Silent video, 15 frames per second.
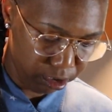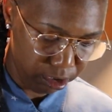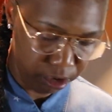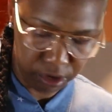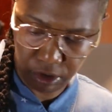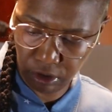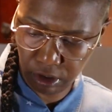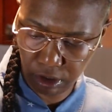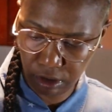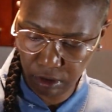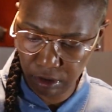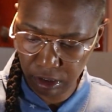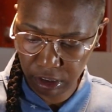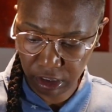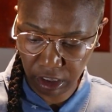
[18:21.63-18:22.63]
And you could
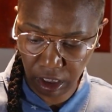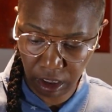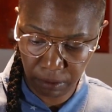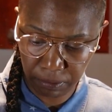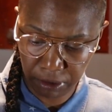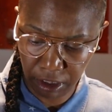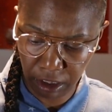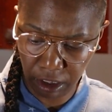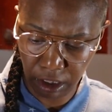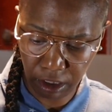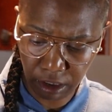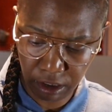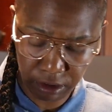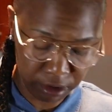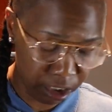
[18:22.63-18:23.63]
do the same
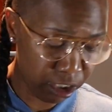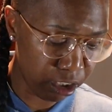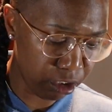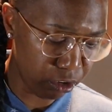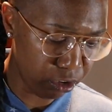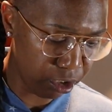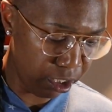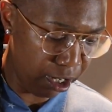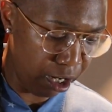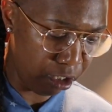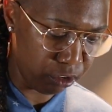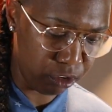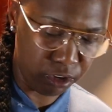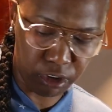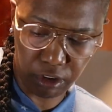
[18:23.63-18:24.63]
thing on an
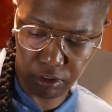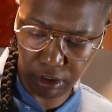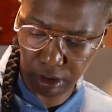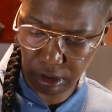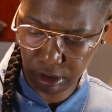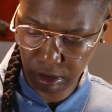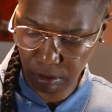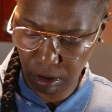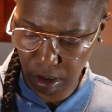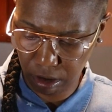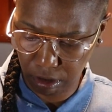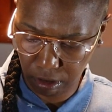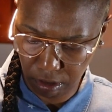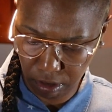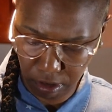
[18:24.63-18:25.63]
outdoor grill as
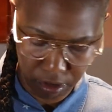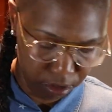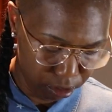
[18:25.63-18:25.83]
well.